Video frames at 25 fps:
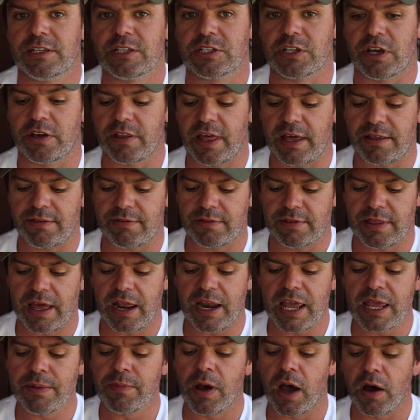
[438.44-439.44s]
So
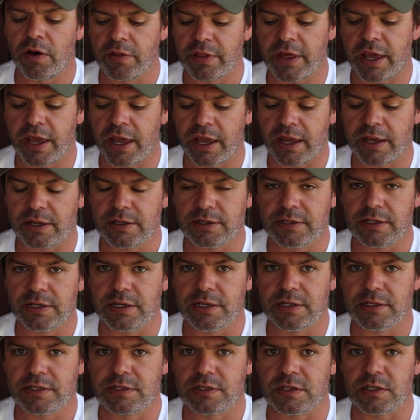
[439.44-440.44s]
that email there
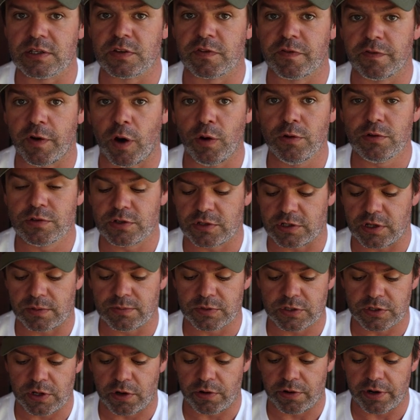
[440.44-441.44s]
is false.
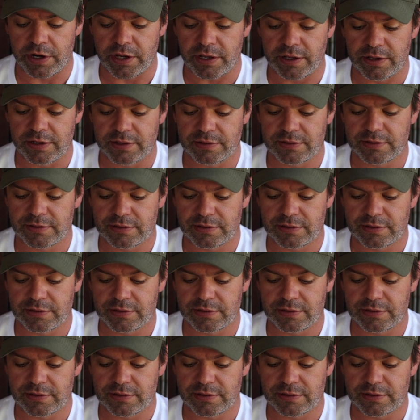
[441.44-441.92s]
I'm sorry.